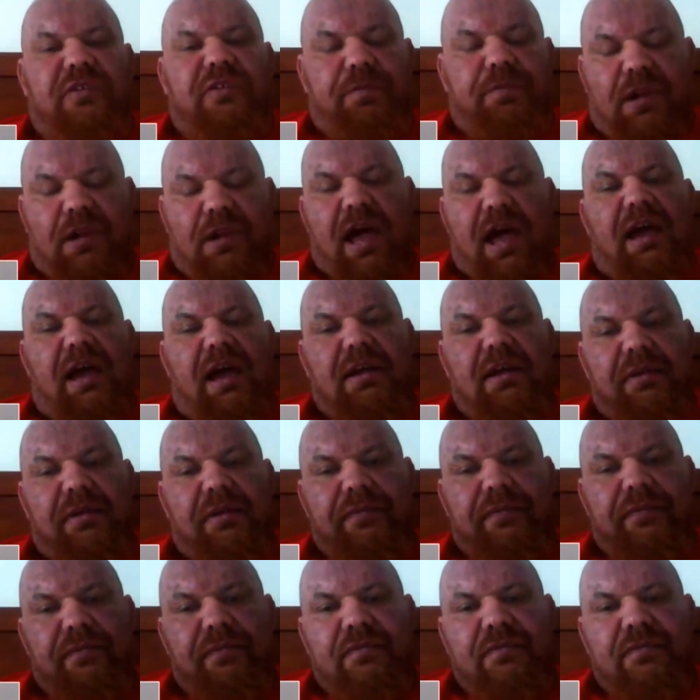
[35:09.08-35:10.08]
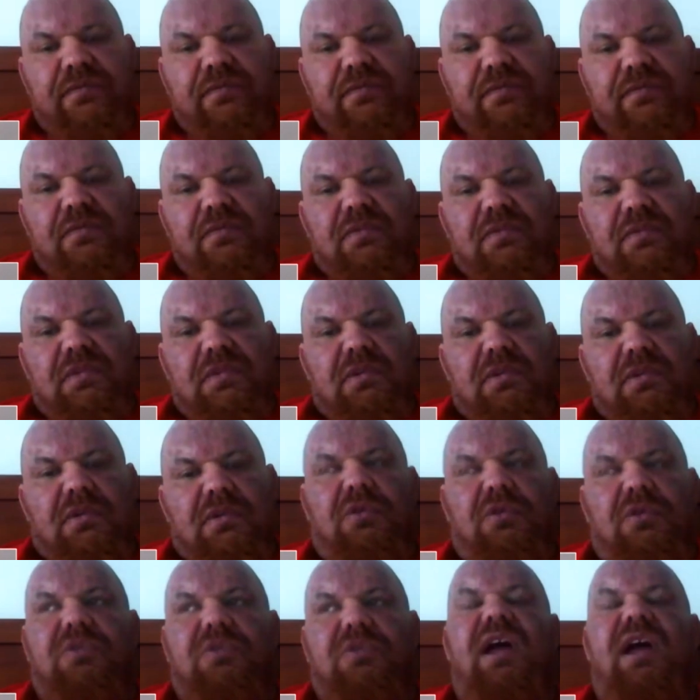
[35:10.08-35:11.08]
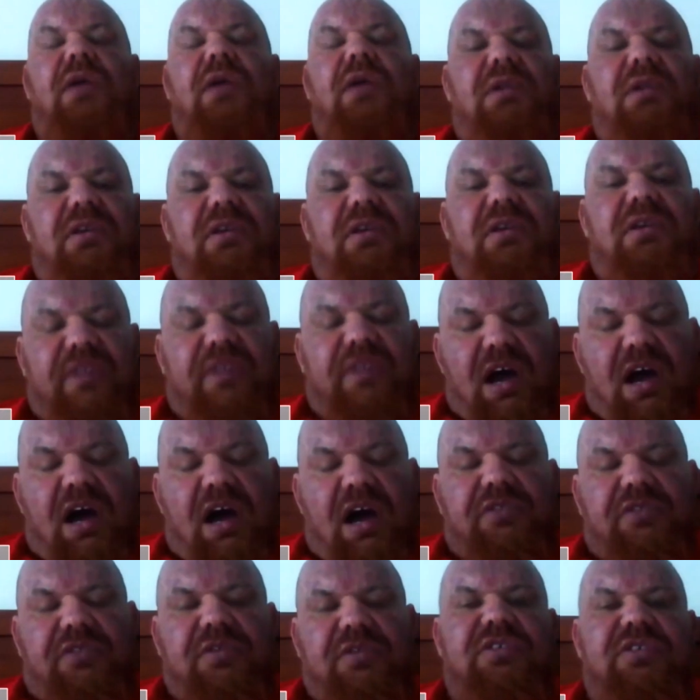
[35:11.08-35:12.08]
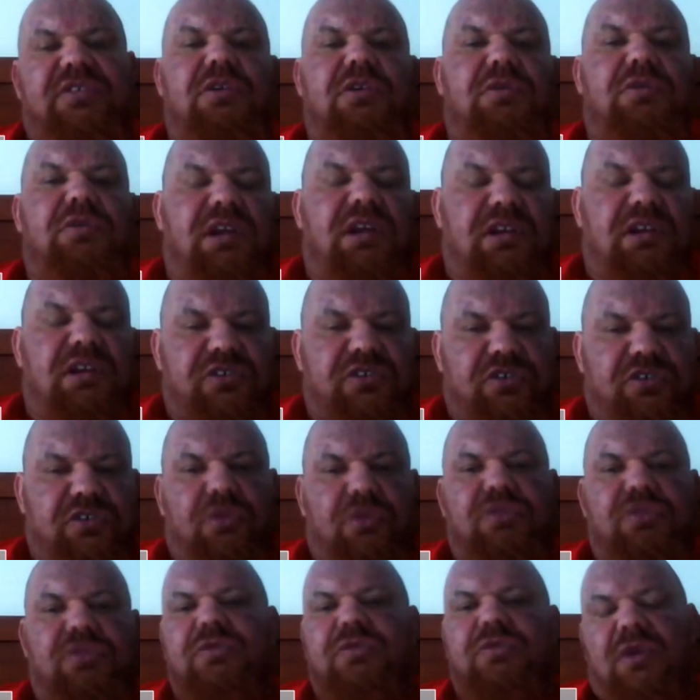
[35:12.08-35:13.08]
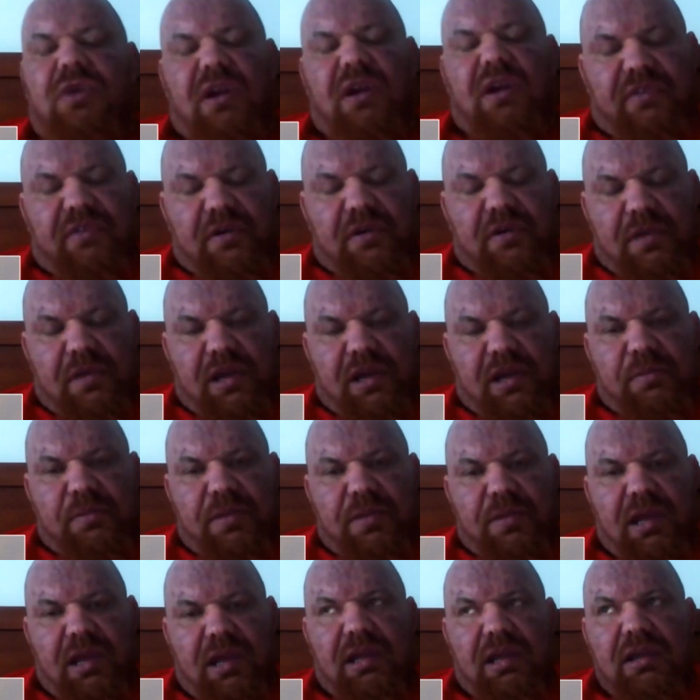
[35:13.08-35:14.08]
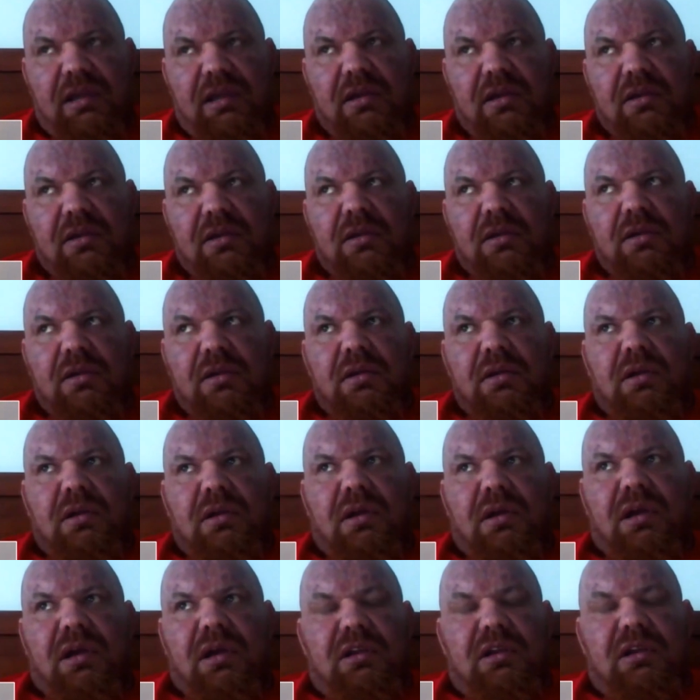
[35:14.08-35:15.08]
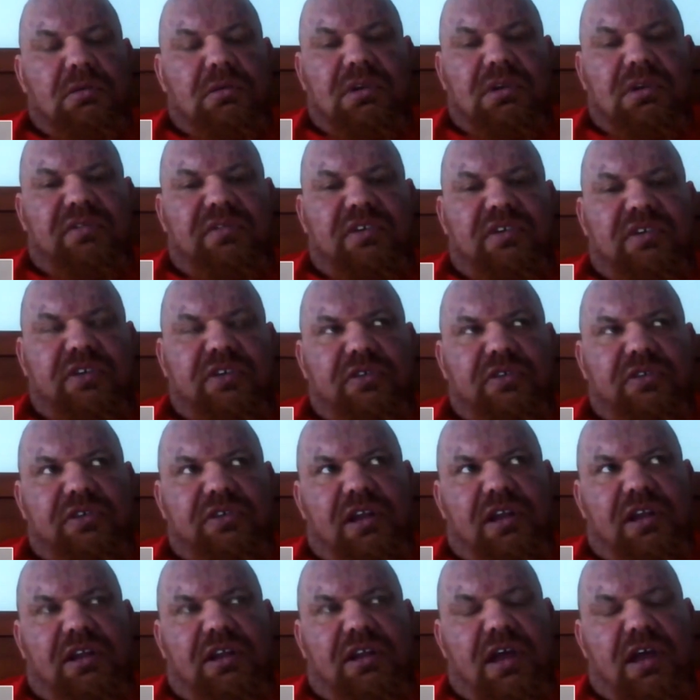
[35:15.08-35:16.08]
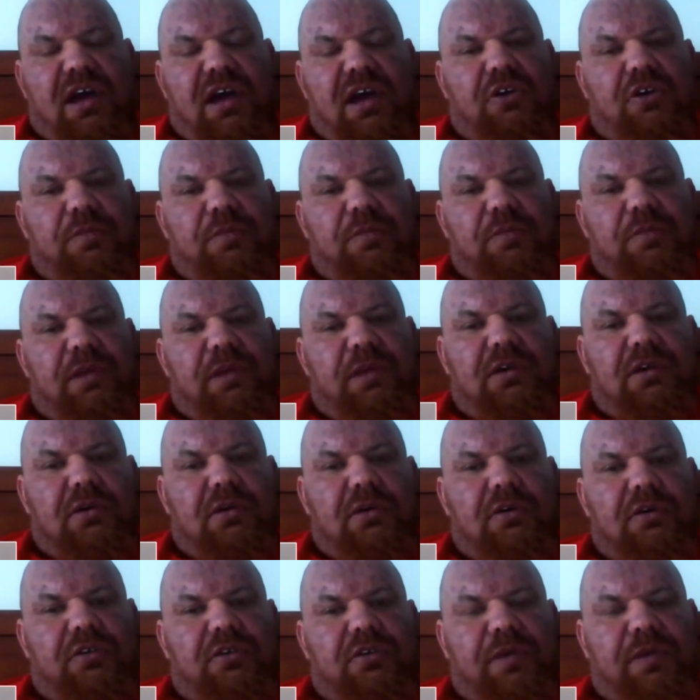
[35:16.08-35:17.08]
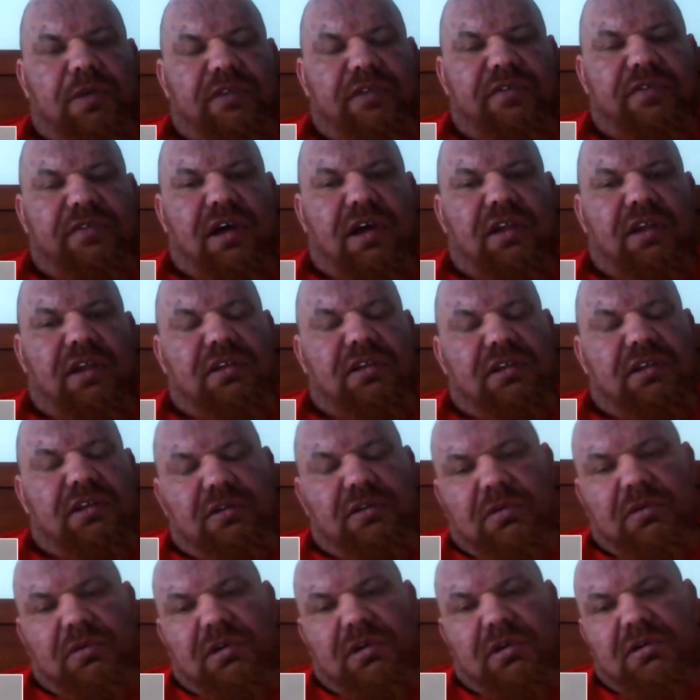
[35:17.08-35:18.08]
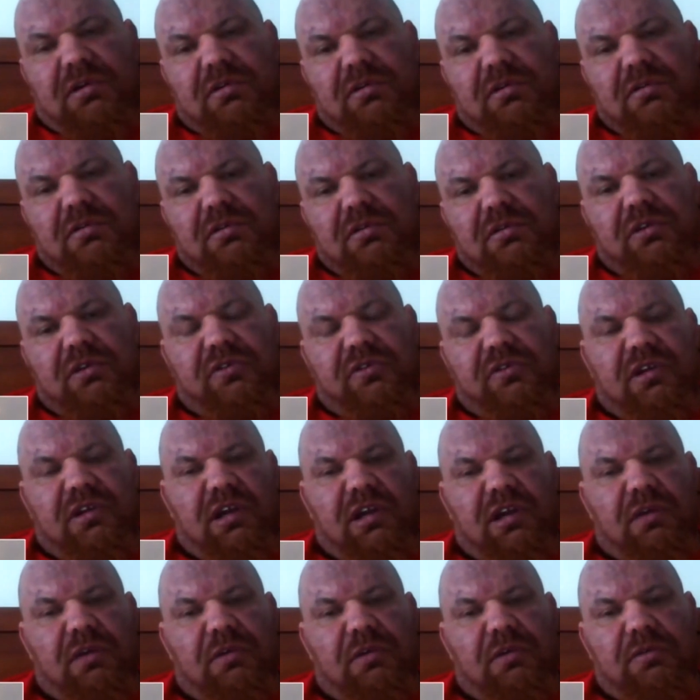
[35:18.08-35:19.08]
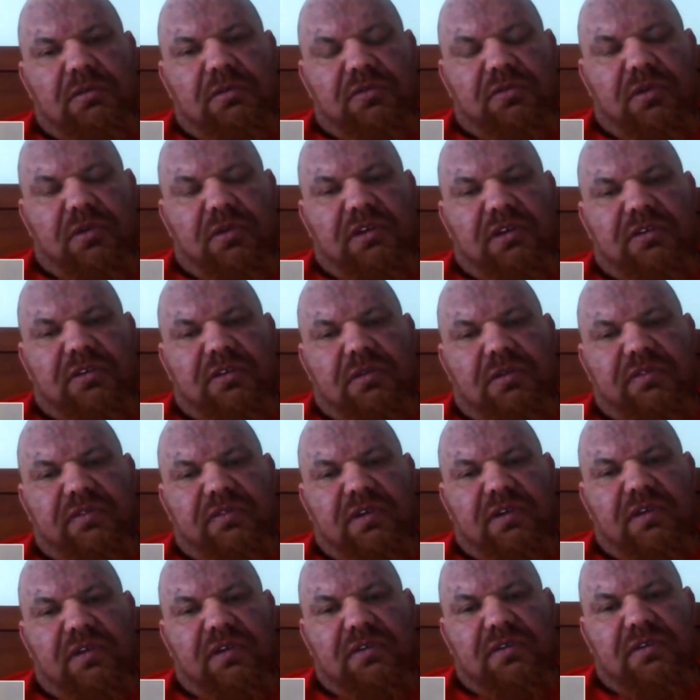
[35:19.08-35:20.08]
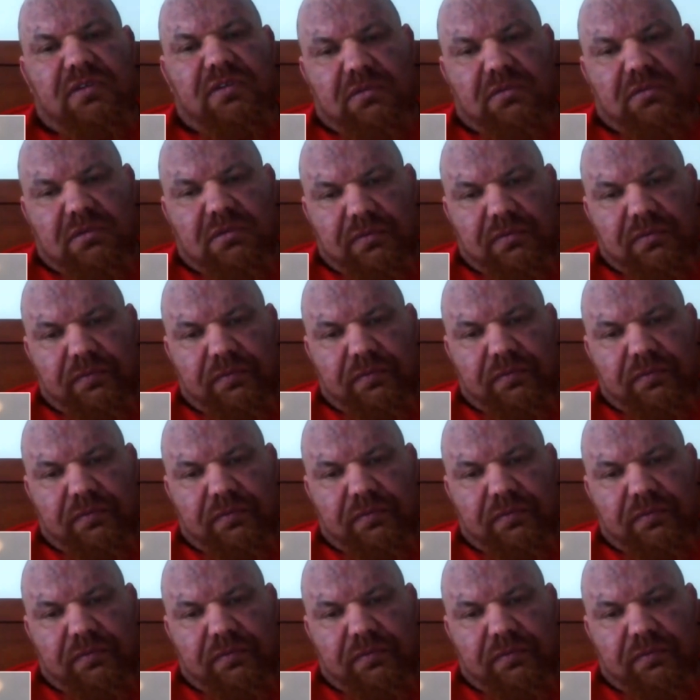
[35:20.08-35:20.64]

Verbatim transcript: of plaque or narrowing of the arteries, and you need a shunt or whatever it may be. And you will never associate that that could have been caused by the fact that you were using gear when you were 20 to 25 years old.